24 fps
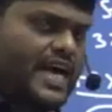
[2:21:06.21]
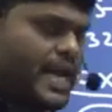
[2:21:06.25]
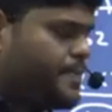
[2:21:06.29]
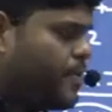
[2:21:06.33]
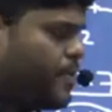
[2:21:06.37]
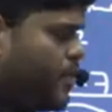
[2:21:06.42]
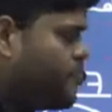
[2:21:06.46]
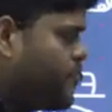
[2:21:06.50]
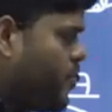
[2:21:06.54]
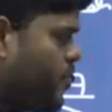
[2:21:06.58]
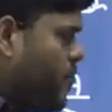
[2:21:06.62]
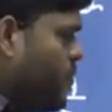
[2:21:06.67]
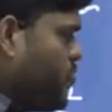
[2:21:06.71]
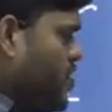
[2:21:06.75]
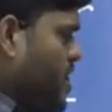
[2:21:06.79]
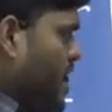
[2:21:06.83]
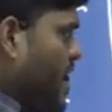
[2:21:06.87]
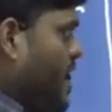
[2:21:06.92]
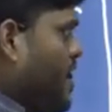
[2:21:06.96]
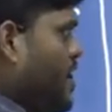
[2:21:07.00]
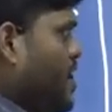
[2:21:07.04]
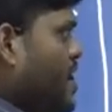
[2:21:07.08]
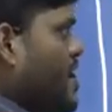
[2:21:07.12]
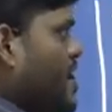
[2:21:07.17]
of formula?
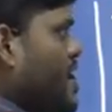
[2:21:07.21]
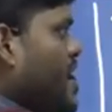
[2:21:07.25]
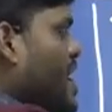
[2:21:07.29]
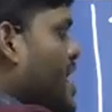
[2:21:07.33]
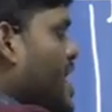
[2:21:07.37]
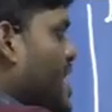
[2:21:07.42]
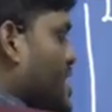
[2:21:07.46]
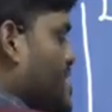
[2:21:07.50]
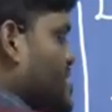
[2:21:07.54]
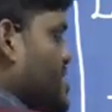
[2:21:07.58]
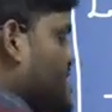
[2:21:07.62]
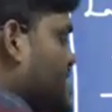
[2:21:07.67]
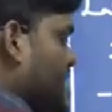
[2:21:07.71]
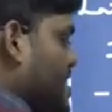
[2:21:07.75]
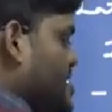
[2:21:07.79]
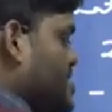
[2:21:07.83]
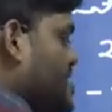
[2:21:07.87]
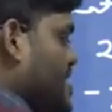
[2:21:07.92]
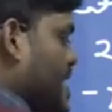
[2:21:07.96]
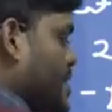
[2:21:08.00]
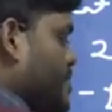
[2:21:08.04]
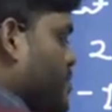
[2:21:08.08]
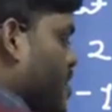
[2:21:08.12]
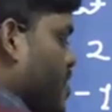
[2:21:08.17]
The
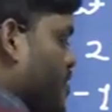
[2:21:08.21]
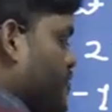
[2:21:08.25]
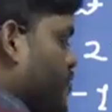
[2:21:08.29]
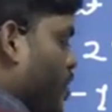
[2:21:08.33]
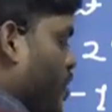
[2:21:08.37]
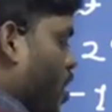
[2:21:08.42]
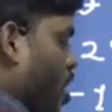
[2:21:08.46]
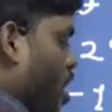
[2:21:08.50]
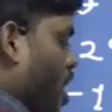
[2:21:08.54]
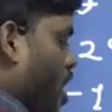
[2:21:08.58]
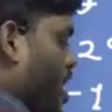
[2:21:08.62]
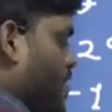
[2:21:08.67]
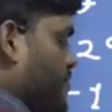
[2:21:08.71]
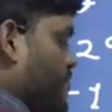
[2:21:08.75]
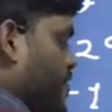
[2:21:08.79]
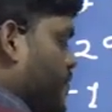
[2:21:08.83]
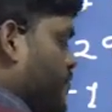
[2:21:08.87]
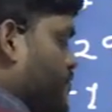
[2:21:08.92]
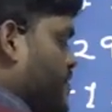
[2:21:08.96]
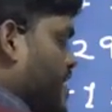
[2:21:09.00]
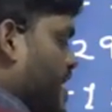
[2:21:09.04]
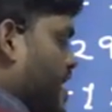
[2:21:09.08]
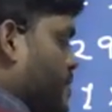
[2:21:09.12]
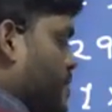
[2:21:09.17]
sum of all
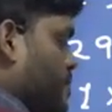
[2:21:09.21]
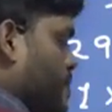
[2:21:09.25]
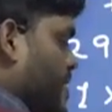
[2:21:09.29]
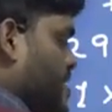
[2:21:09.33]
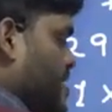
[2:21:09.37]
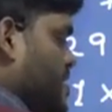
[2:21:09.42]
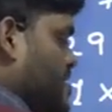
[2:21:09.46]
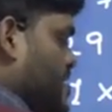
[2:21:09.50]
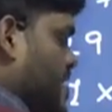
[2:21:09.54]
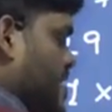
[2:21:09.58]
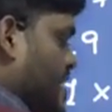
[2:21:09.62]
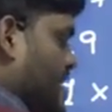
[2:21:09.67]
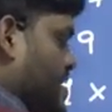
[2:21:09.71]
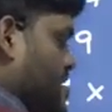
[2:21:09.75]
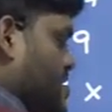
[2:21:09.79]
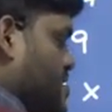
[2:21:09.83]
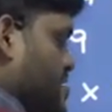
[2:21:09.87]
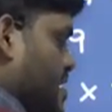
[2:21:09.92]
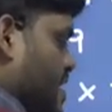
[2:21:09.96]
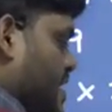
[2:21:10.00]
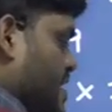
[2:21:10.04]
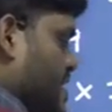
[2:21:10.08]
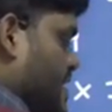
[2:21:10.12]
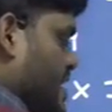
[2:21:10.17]
15% is
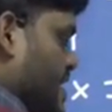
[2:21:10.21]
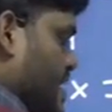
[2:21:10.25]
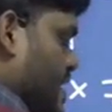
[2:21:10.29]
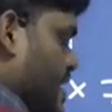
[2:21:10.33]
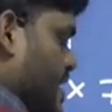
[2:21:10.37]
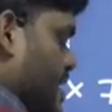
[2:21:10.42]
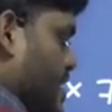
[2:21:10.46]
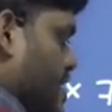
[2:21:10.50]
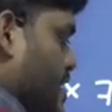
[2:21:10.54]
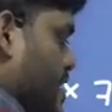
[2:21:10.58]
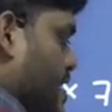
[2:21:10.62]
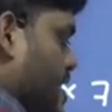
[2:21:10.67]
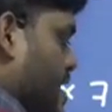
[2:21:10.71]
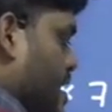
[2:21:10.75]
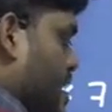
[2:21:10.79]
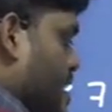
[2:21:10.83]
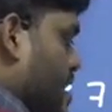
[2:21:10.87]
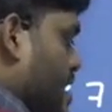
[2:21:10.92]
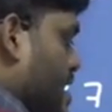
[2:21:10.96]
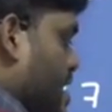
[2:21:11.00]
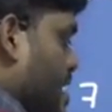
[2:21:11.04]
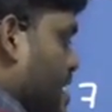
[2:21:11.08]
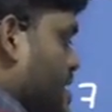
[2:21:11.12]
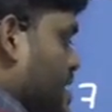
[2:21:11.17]
30.
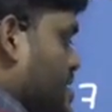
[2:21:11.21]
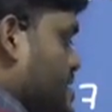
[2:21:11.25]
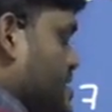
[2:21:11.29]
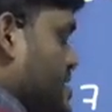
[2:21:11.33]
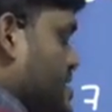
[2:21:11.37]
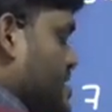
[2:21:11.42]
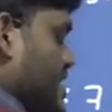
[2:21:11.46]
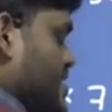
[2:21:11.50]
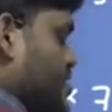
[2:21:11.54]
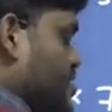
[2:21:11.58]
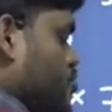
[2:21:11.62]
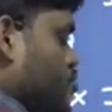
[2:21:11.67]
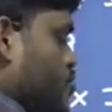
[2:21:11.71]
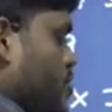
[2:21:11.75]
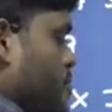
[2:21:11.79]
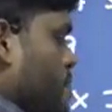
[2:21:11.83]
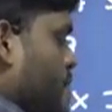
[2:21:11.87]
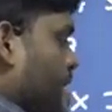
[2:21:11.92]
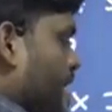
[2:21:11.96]
This should be